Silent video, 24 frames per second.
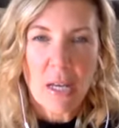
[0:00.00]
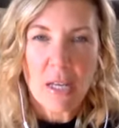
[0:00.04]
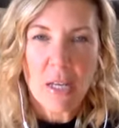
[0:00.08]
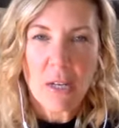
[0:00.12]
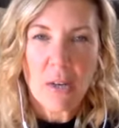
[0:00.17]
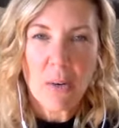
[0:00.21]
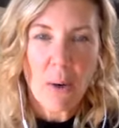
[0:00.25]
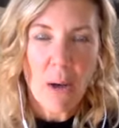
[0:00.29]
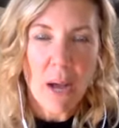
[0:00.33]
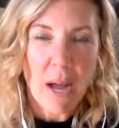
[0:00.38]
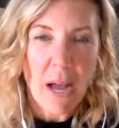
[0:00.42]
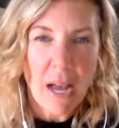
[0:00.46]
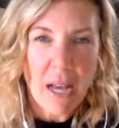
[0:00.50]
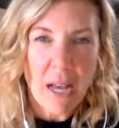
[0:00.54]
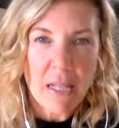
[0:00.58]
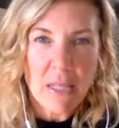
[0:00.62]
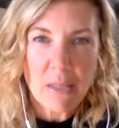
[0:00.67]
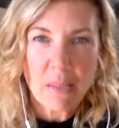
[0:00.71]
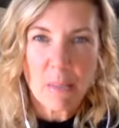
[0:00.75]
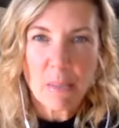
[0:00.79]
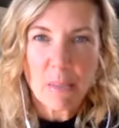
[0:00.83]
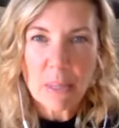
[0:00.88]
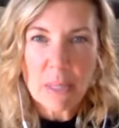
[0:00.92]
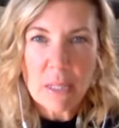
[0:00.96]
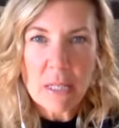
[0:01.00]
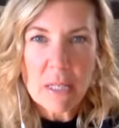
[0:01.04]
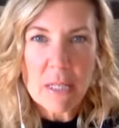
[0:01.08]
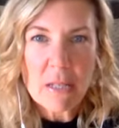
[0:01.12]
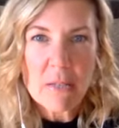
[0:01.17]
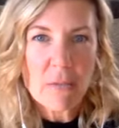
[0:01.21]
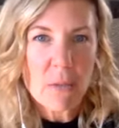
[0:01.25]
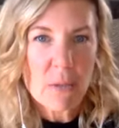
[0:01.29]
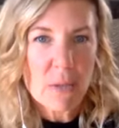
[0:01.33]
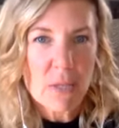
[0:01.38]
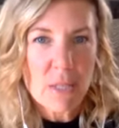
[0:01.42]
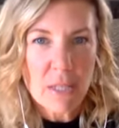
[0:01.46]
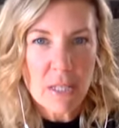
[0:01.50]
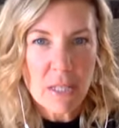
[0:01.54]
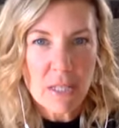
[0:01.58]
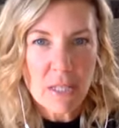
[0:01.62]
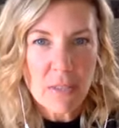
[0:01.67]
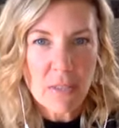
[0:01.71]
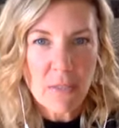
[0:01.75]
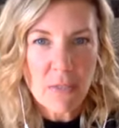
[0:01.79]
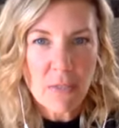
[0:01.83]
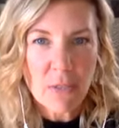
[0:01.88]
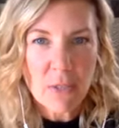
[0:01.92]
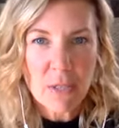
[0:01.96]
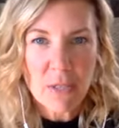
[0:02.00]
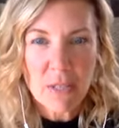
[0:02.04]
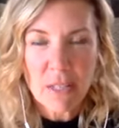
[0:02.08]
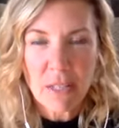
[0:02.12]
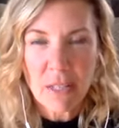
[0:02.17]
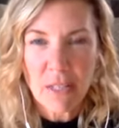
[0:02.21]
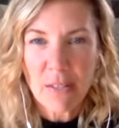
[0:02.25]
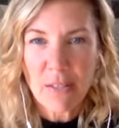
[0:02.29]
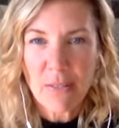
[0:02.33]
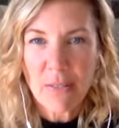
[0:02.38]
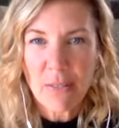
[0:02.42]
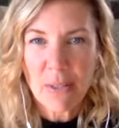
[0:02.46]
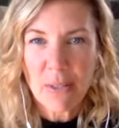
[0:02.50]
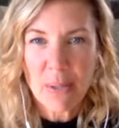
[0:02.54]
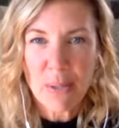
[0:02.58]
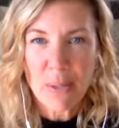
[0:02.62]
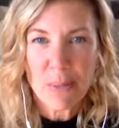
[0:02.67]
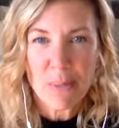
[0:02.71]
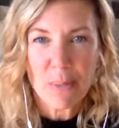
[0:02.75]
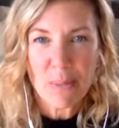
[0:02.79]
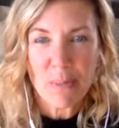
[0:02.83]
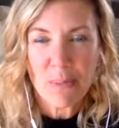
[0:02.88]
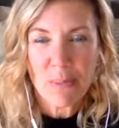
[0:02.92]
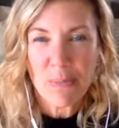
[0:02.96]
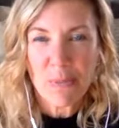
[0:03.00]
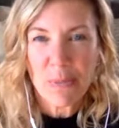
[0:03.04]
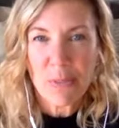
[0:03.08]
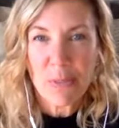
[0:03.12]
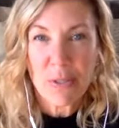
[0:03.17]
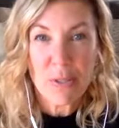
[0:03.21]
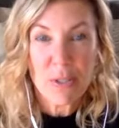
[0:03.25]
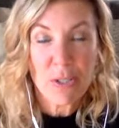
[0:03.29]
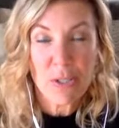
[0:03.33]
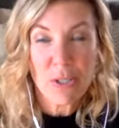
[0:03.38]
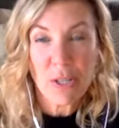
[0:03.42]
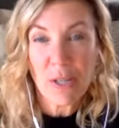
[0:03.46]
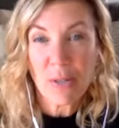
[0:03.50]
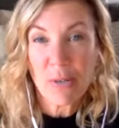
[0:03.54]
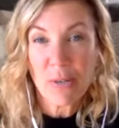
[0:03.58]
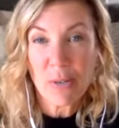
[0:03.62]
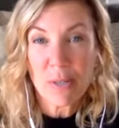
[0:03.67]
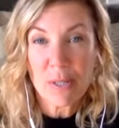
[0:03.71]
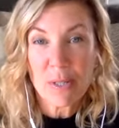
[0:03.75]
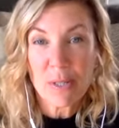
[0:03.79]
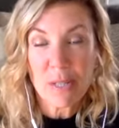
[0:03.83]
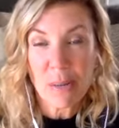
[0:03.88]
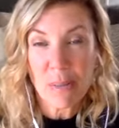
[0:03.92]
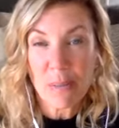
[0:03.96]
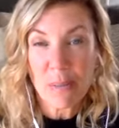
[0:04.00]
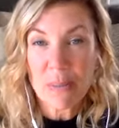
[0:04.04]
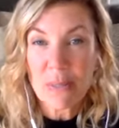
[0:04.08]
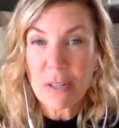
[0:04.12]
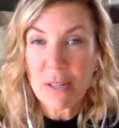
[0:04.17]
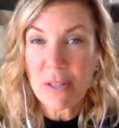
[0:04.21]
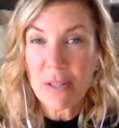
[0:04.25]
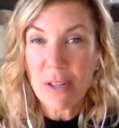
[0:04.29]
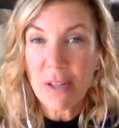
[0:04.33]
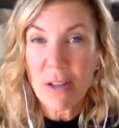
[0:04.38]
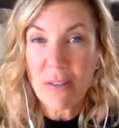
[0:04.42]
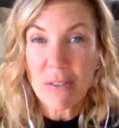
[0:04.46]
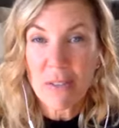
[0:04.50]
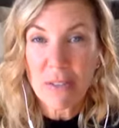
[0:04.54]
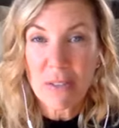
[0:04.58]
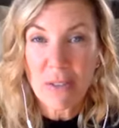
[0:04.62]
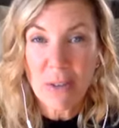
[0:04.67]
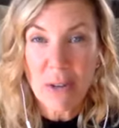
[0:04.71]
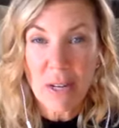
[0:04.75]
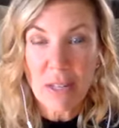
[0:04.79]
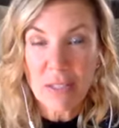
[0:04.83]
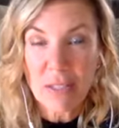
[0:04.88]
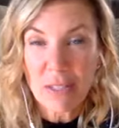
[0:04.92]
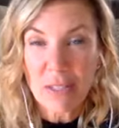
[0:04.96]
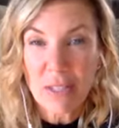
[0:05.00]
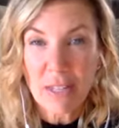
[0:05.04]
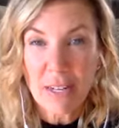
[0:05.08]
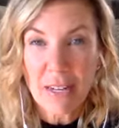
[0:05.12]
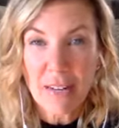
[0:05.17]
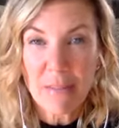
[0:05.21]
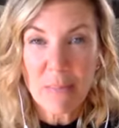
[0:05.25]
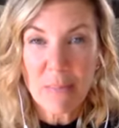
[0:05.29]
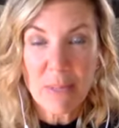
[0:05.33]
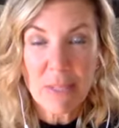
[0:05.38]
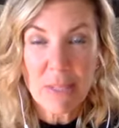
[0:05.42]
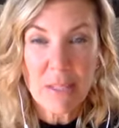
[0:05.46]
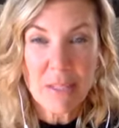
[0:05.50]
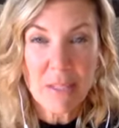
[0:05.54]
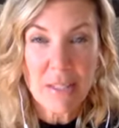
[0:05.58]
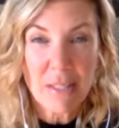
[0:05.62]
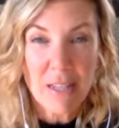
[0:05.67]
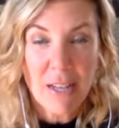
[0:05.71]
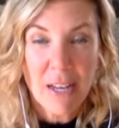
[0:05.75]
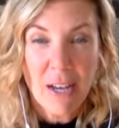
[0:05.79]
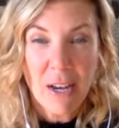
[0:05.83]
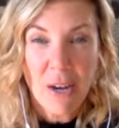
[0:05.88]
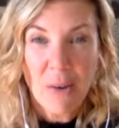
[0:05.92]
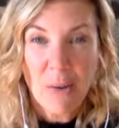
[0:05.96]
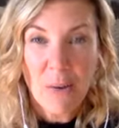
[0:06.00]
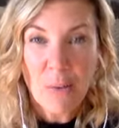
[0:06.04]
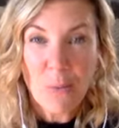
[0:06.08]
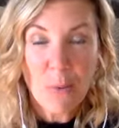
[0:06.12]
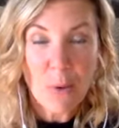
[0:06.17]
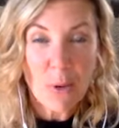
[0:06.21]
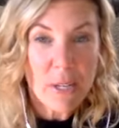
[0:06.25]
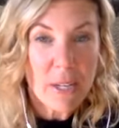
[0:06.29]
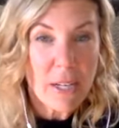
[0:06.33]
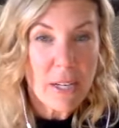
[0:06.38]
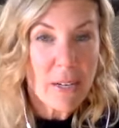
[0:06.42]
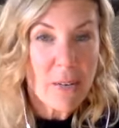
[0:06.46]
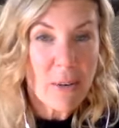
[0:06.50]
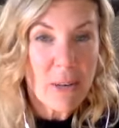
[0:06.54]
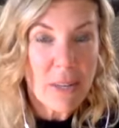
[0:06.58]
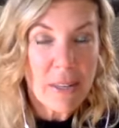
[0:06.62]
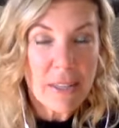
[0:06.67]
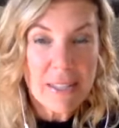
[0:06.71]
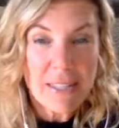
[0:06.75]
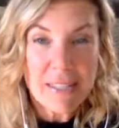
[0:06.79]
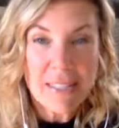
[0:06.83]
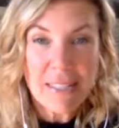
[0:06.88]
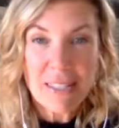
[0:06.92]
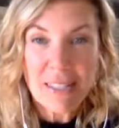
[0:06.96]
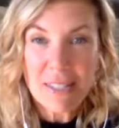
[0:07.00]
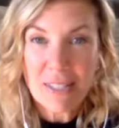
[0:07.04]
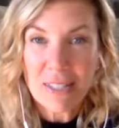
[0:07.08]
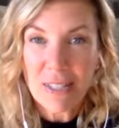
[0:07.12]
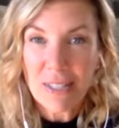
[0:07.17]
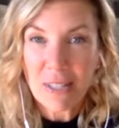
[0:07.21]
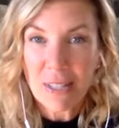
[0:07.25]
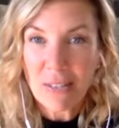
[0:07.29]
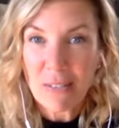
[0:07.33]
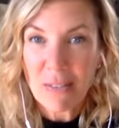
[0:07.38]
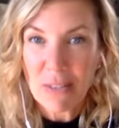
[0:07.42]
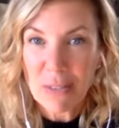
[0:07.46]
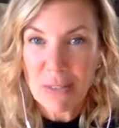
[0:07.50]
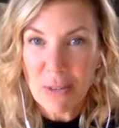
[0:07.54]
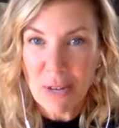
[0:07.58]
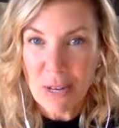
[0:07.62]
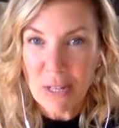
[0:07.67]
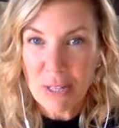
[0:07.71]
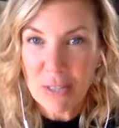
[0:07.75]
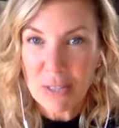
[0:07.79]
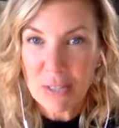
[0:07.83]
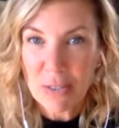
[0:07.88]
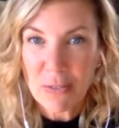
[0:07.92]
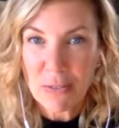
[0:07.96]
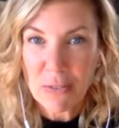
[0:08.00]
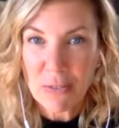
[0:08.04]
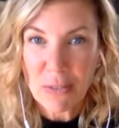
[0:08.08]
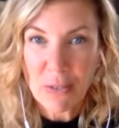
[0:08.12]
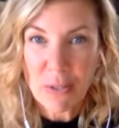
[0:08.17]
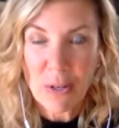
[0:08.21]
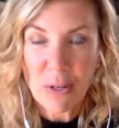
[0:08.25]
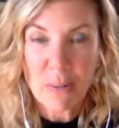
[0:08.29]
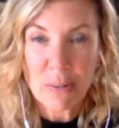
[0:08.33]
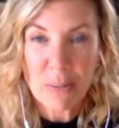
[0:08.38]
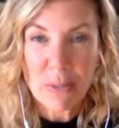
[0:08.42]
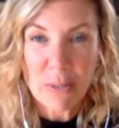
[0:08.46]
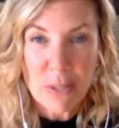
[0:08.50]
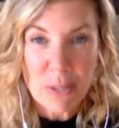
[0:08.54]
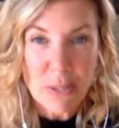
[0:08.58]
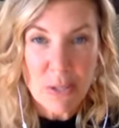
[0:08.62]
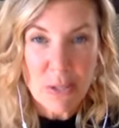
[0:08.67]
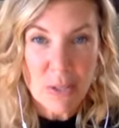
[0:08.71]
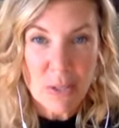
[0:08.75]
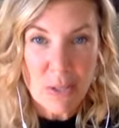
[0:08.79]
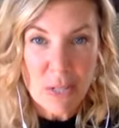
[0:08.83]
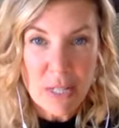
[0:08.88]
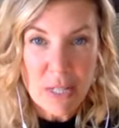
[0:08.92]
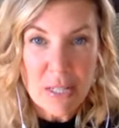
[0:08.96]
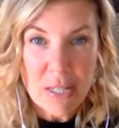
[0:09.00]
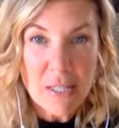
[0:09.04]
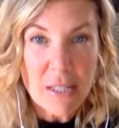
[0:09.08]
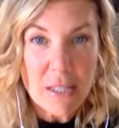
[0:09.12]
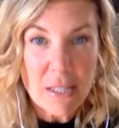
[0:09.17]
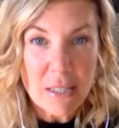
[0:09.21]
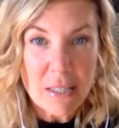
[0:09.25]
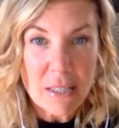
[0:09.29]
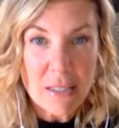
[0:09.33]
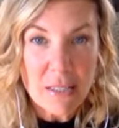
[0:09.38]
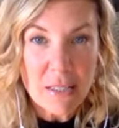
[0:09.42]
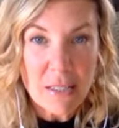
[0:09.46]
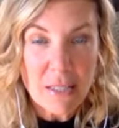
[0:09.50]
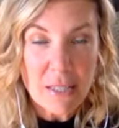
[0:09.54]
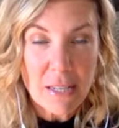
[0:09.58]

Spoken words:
ask, believe, receive is kind of the general steps to the law of attraction. And I've been working with and teaching the law of attraction for almost 30 years.